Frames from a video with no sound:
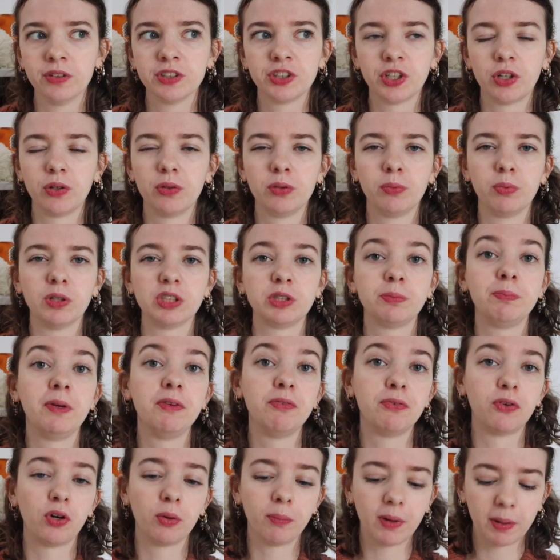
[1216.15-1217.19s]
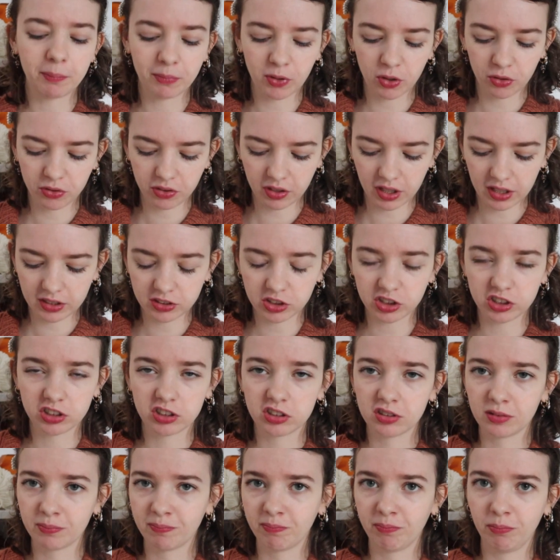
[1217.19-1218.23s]
So it was before my birthday,
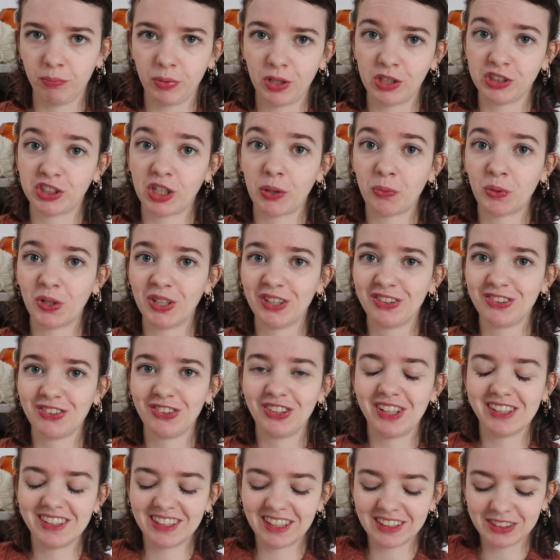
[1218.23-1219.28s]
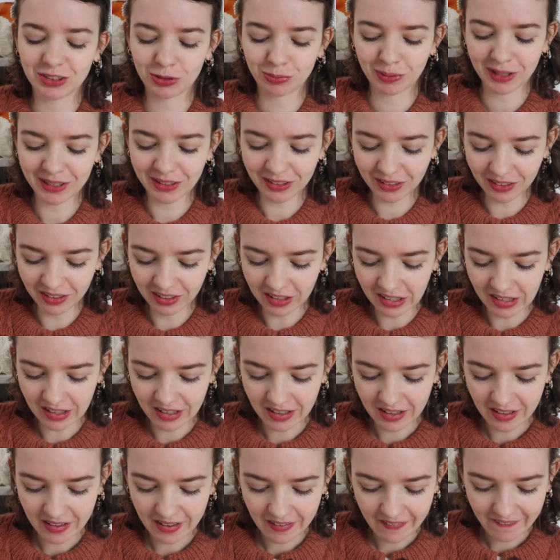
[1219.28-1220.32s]
just because I wanted to knit that sweater.
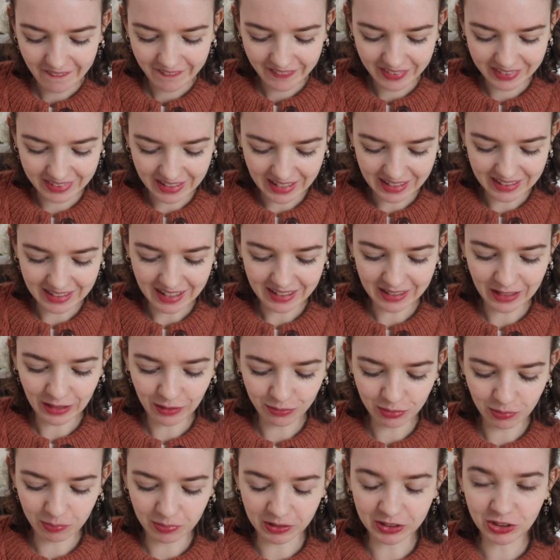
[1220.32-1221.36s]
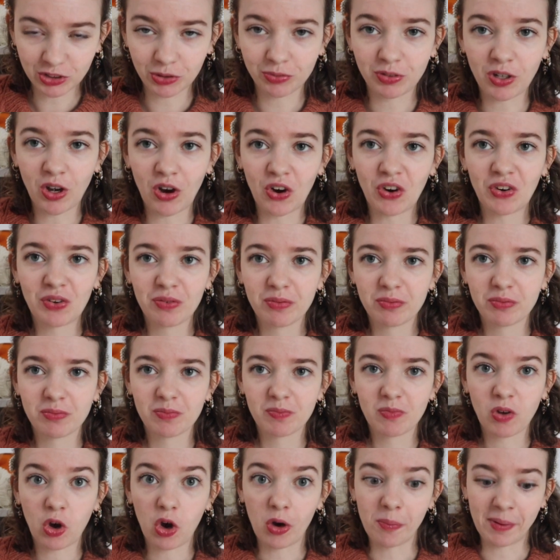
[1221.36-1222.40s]
And then I have a bunch of yarn
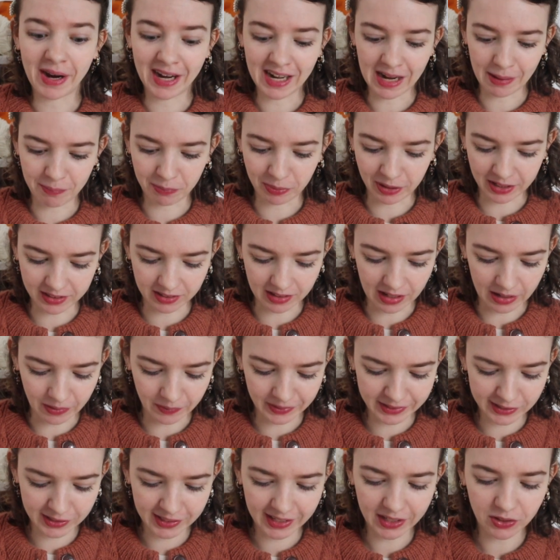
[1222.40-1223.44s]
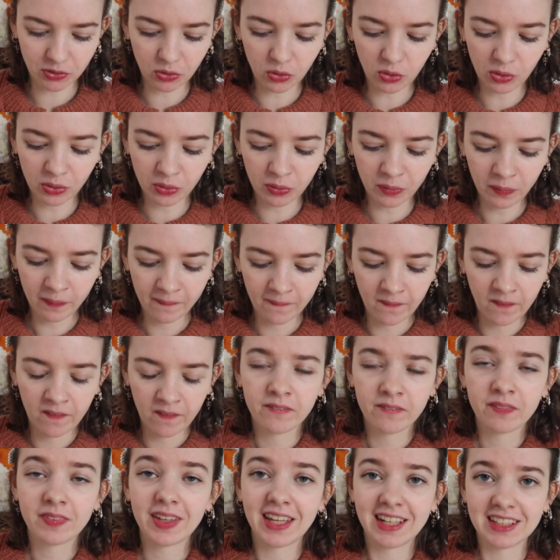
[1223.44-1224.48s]
on my lap right now and they are all
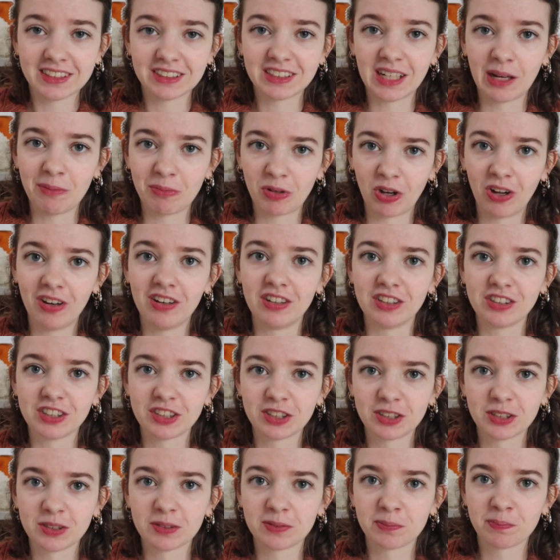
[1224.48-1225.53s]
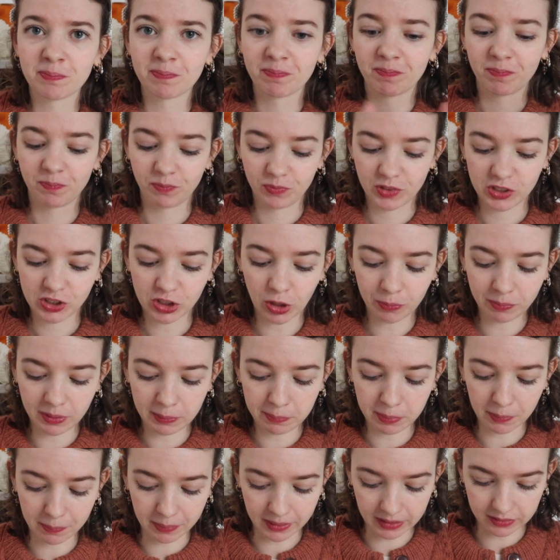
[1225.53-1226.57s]
in the same colors. So be
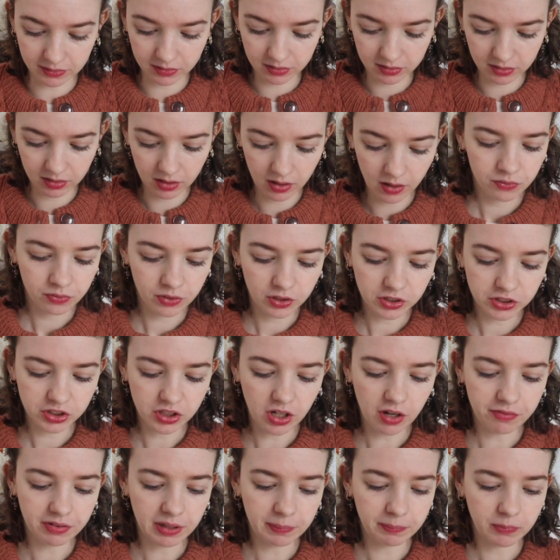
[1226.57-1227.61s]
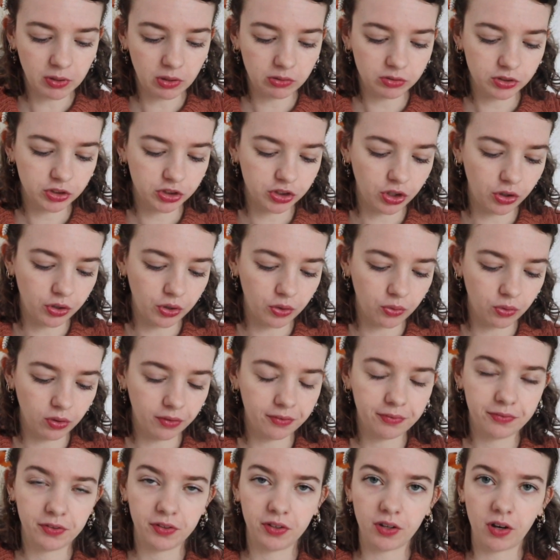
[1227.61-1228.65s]
prepared. First off, I'm going to show you all
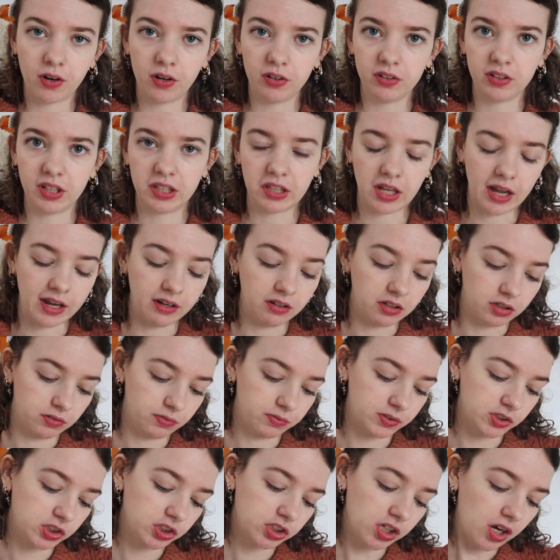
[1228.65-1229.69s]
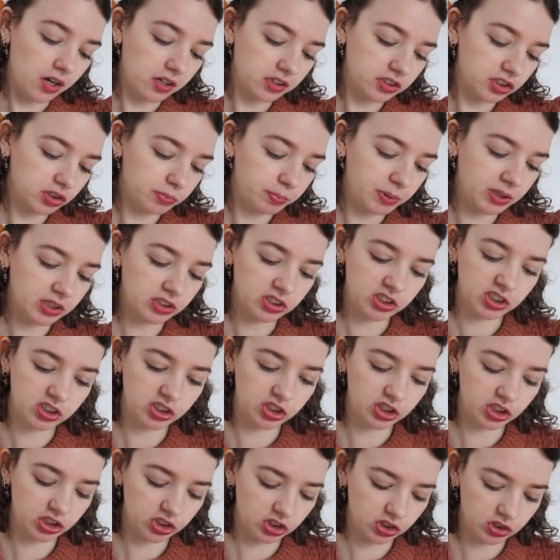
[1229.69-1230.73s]
of the yarn that I got for socks because it's
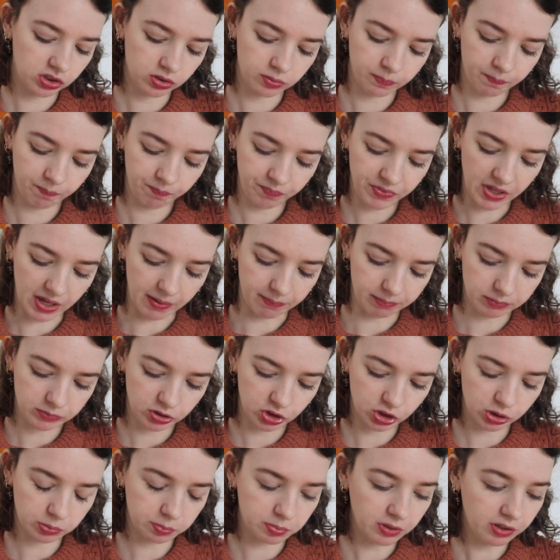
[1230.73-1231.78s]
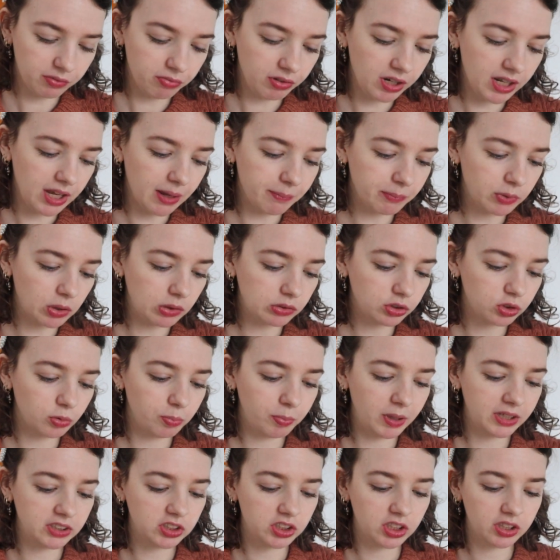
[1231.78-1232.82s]
just briefly I'm going to
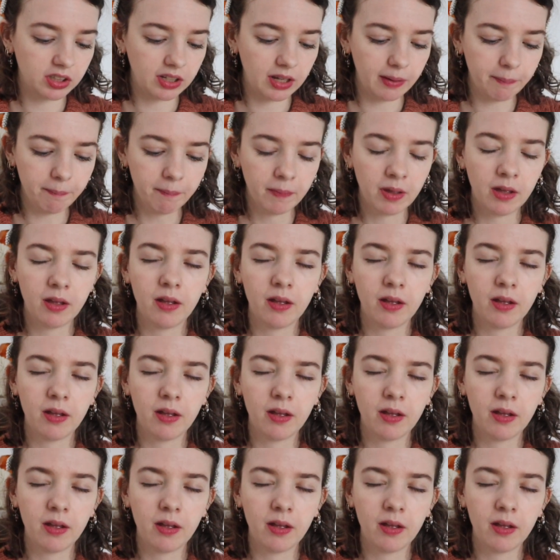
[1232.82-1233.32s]
mention them.